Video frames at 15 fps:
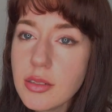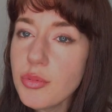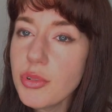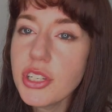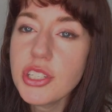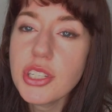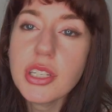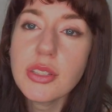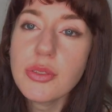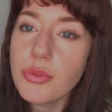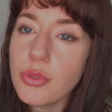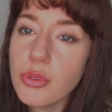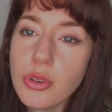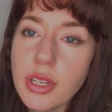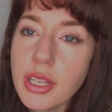Bridge is
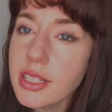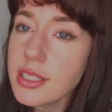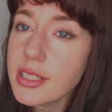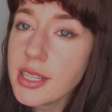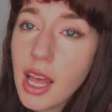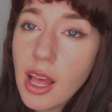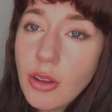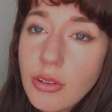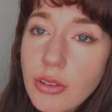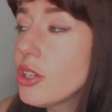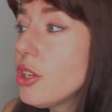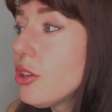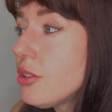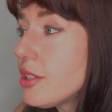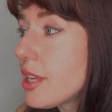falling down.
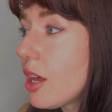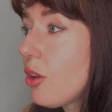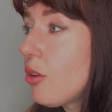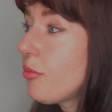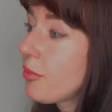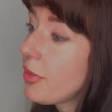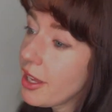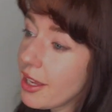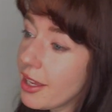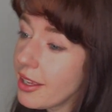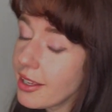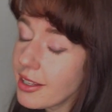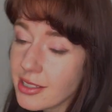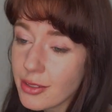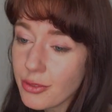You tell me,
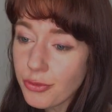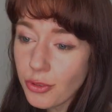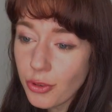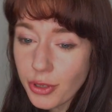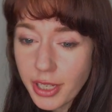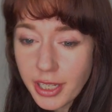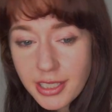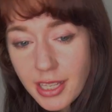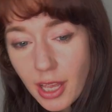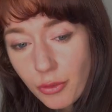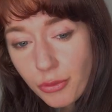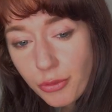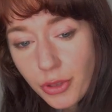is it falling down for